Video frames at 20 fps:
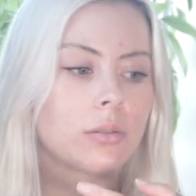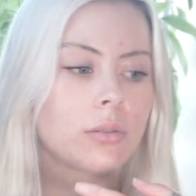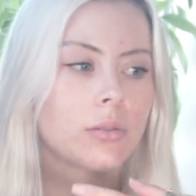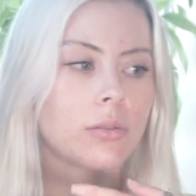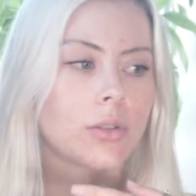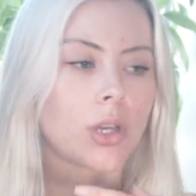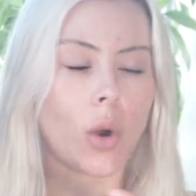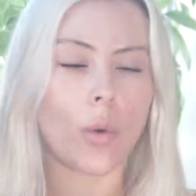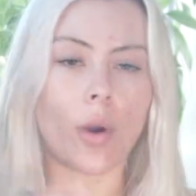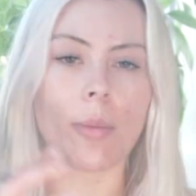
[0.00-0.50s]

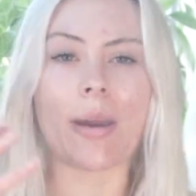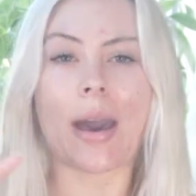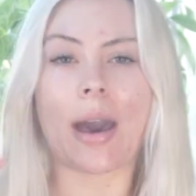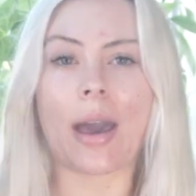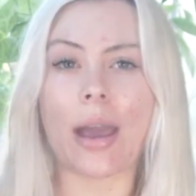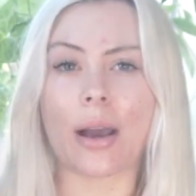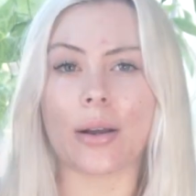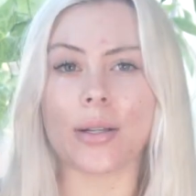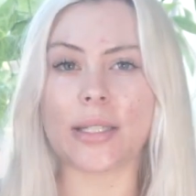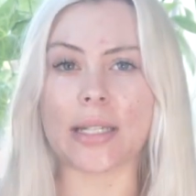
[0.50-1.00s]
go about
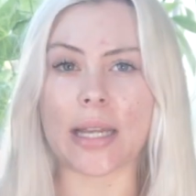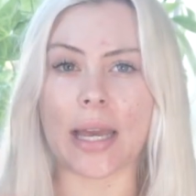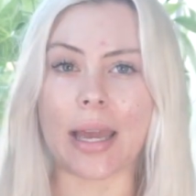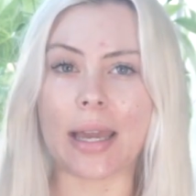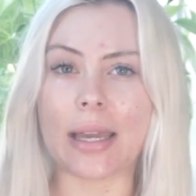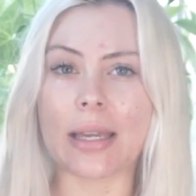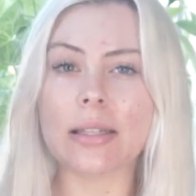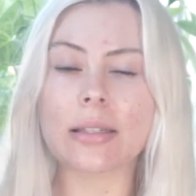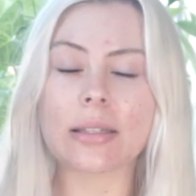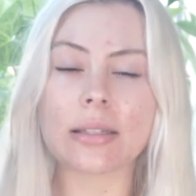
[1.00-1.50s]
our
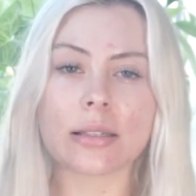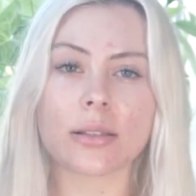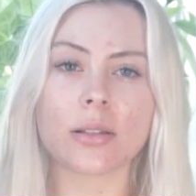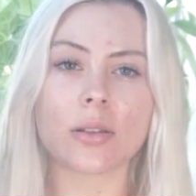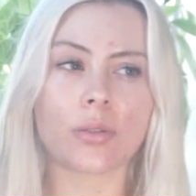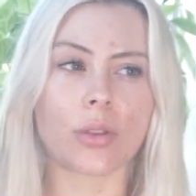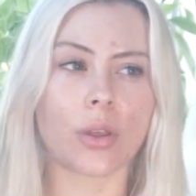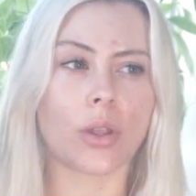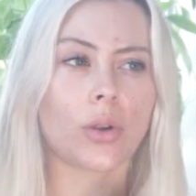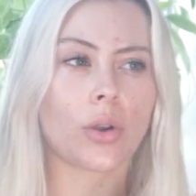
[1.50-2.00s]
days,
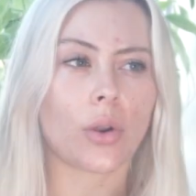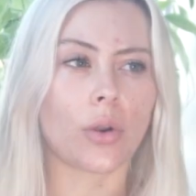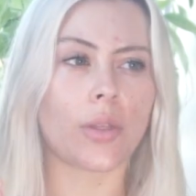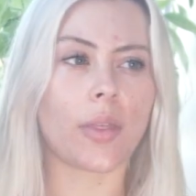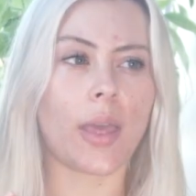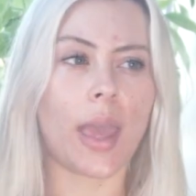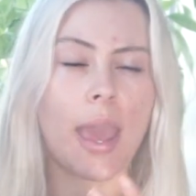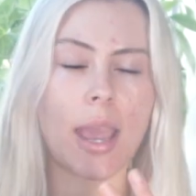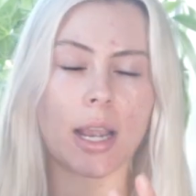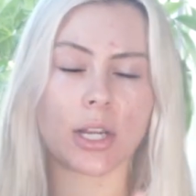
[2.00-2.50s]

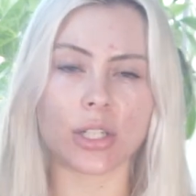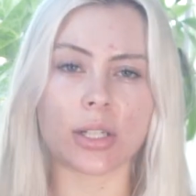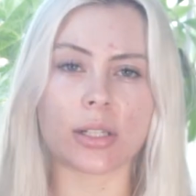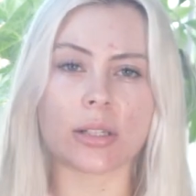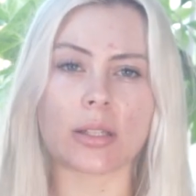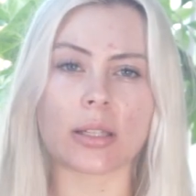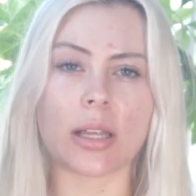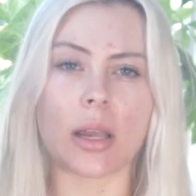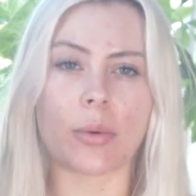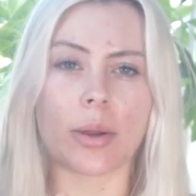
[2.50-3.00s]
the
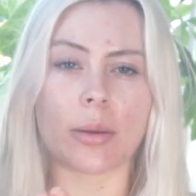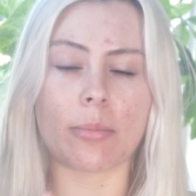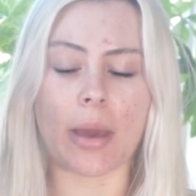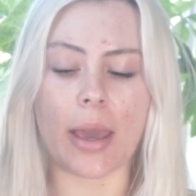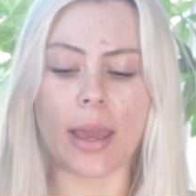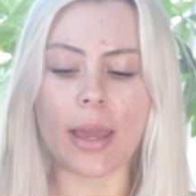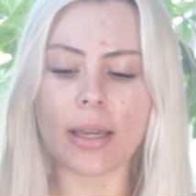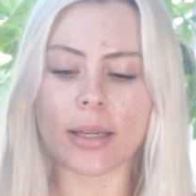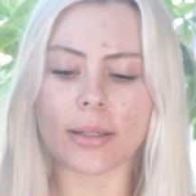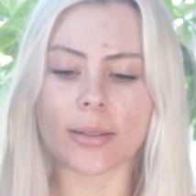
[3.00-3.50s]
actions that we
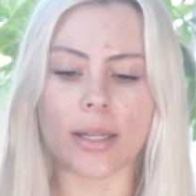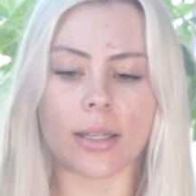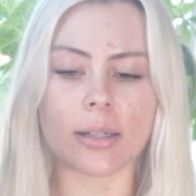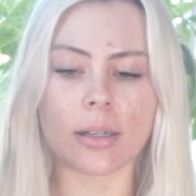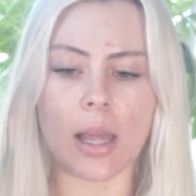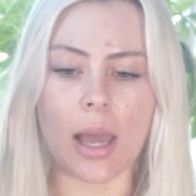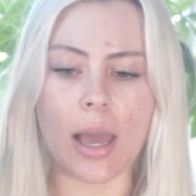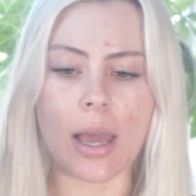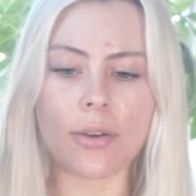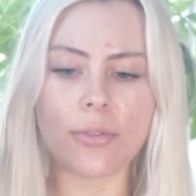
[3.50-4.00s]
make in
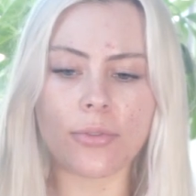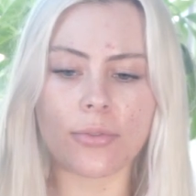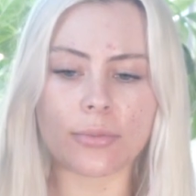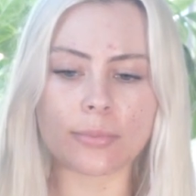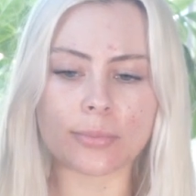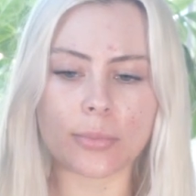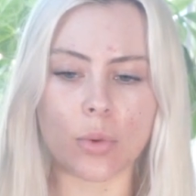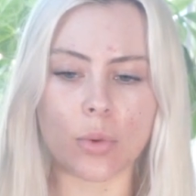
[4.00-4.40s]
life